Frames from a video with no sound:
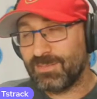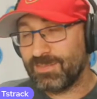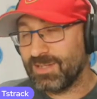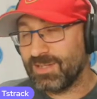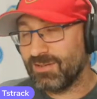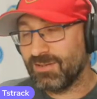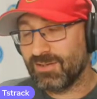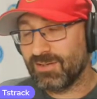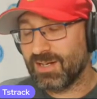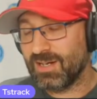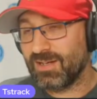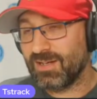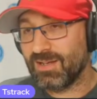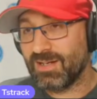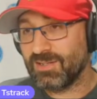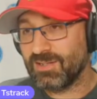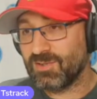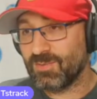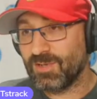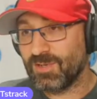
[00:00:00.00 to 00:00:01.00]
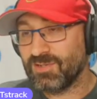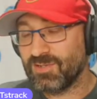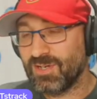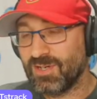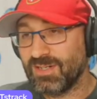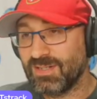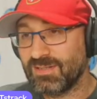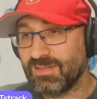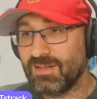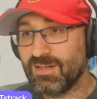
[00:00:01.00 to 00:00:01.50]
I mean, look, I like Juwan
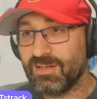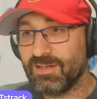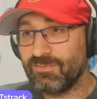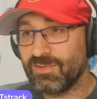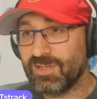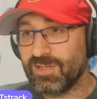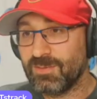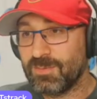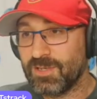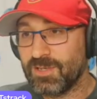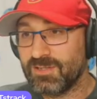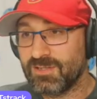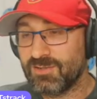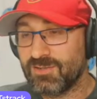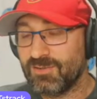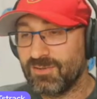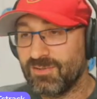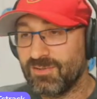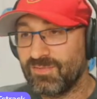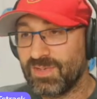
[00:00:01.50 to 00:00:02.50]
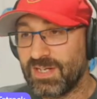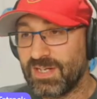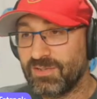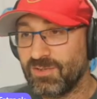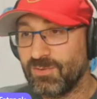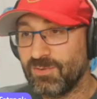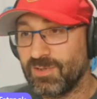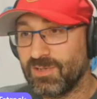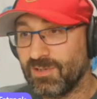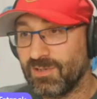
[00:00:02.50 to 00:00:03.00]
Jennings, I like Ricky Pearsall at
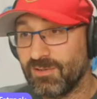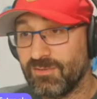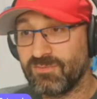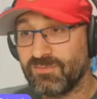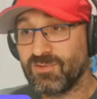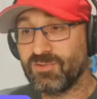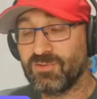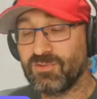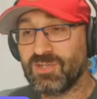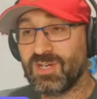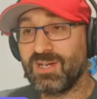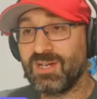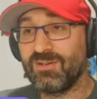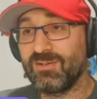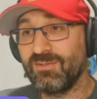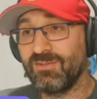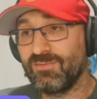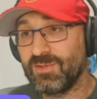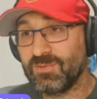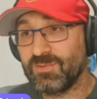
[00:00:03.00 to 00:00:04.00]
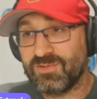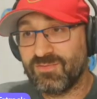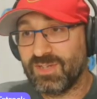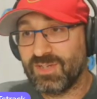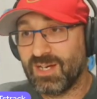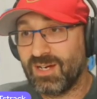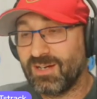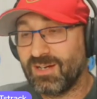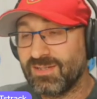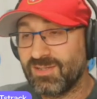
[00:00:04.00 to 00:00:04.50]
value, and I love George Kittle. Those are
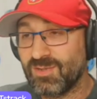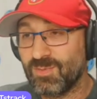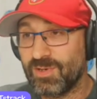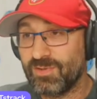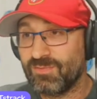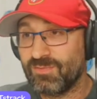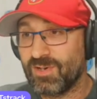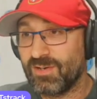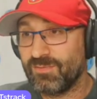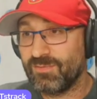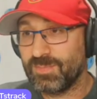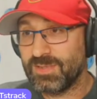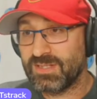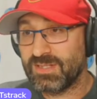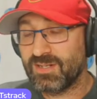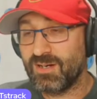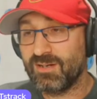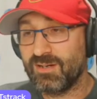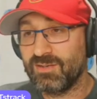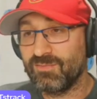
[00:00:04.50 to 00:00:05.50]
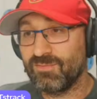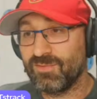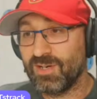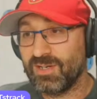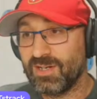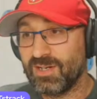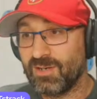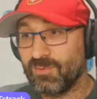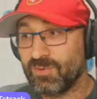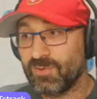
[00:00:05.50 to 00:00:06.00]
the guys who I'd rather be targeting
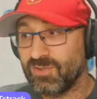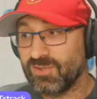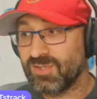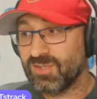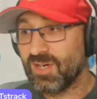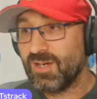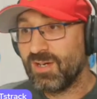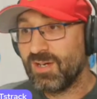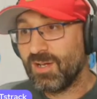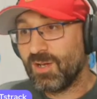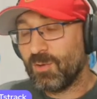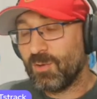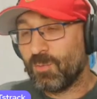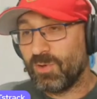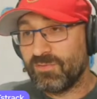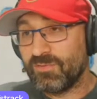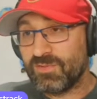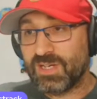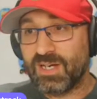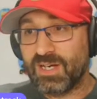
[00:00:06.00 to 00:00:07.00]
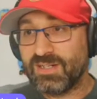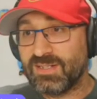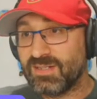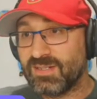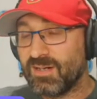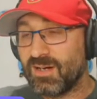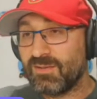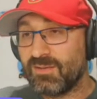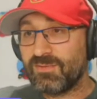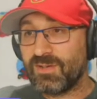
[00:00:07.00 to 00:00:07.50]
right now, because one of the
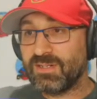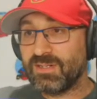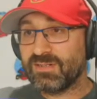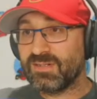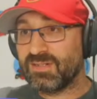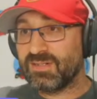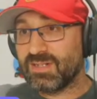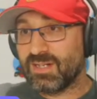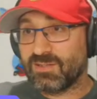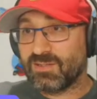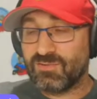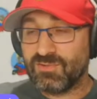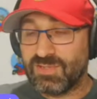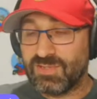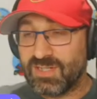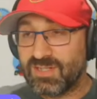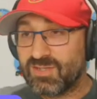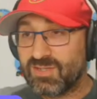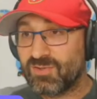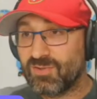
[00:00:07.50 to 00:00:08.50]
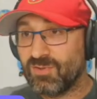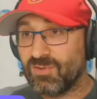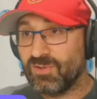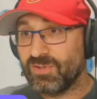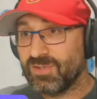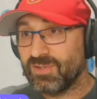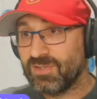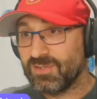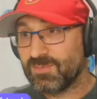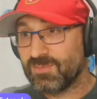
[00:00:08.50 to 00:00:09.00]
guys in our Fantasy Sanctuary
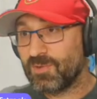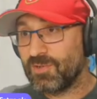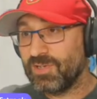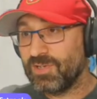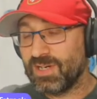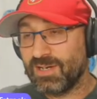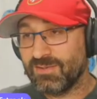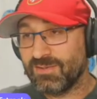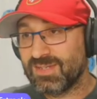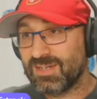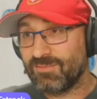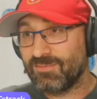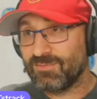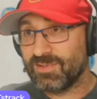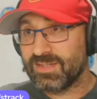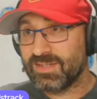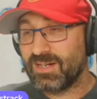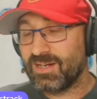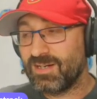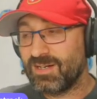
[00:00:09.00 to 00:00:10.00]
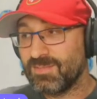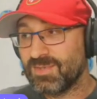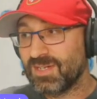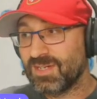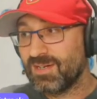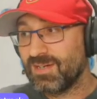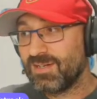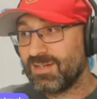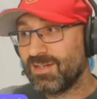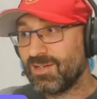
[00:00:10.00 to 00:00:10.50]
Discord has put it out several
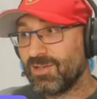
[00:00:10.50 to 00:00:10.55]
times.